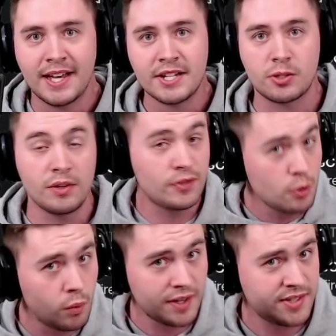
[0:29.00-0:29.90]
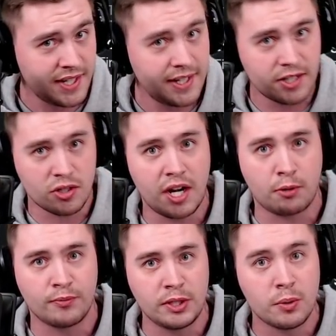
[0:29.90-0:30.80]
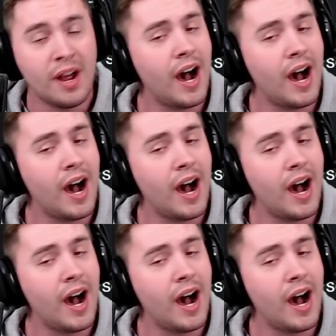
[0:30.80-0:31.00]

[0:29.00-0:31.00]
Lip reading: So if you want to see an exotic review,